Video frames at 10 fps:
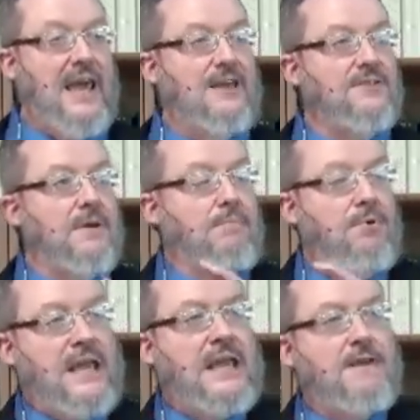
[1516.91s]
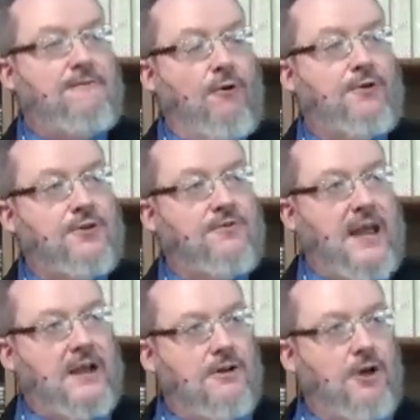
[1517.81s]
in the bringing forth of
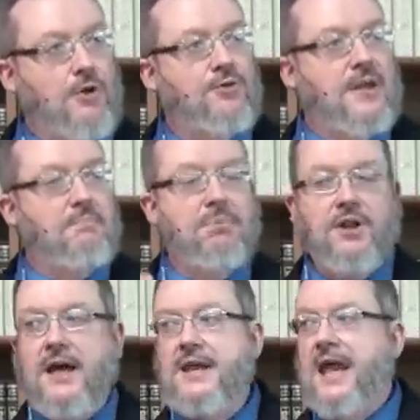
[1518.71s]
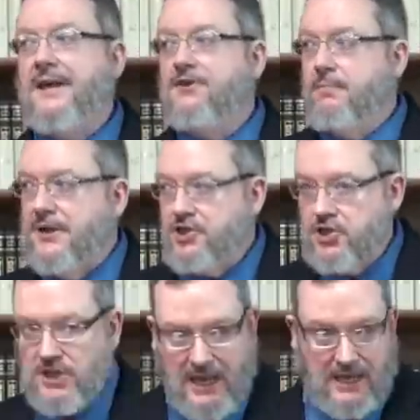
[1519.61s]
that clothing, blood had to be
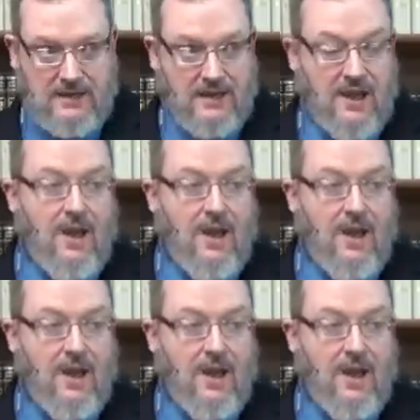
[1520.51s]
shed